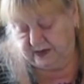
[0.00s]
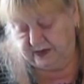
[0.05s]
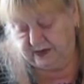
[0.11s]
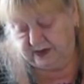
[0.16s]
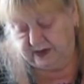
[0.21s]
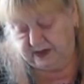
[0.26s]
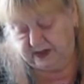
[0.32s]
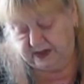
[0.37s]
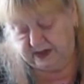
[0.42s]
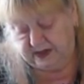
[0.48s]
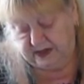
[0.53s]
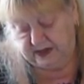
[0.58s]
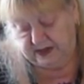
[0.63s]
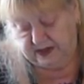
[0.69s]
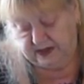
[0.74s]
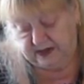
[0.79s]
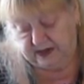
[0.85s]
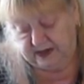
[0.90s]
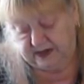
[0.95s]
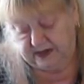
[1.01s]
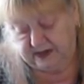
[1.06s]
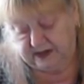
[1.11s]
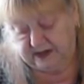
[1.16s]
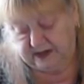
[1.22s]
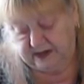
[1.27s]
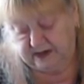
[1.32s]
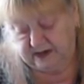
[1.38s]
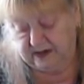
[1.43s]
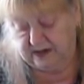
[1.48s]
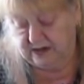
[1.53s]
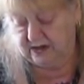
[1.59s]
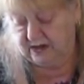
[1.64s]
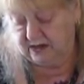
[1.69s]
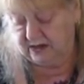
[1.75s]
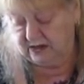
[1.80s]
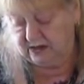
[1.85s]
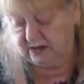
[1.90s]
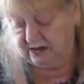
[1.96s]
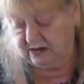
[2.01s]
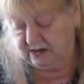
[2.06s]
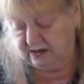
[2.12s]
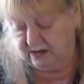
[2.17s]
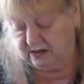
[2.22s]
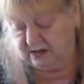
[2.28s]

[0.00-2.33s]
(silence)